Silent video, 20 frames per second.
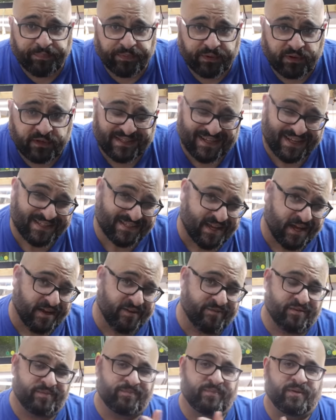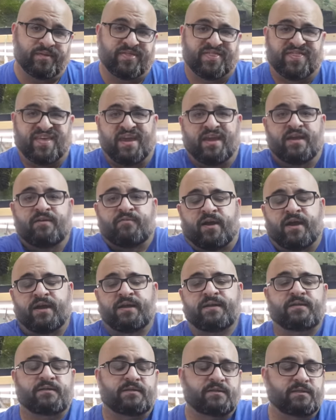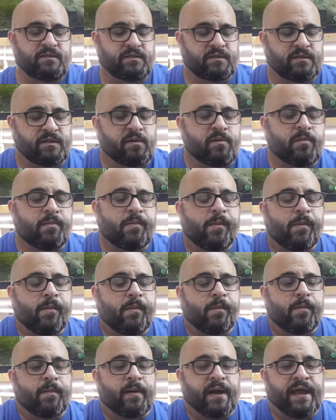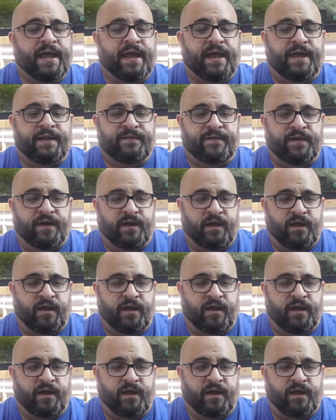because that's kind of a thing, right? And